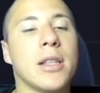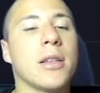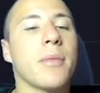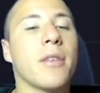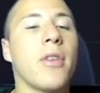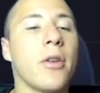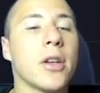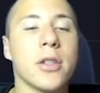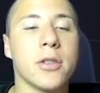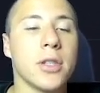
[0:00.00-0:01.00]
something very
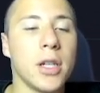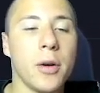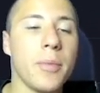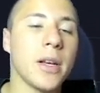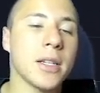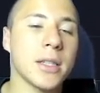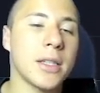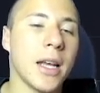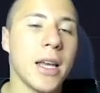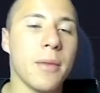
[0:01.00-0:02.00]
good to know, because
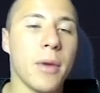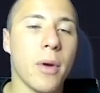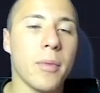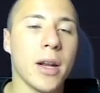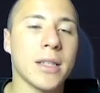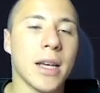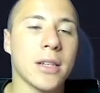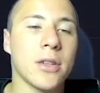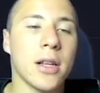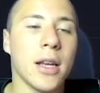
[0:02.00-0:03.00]
the E M A ribbon is
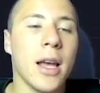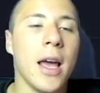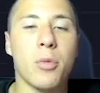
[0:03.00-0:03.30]
actually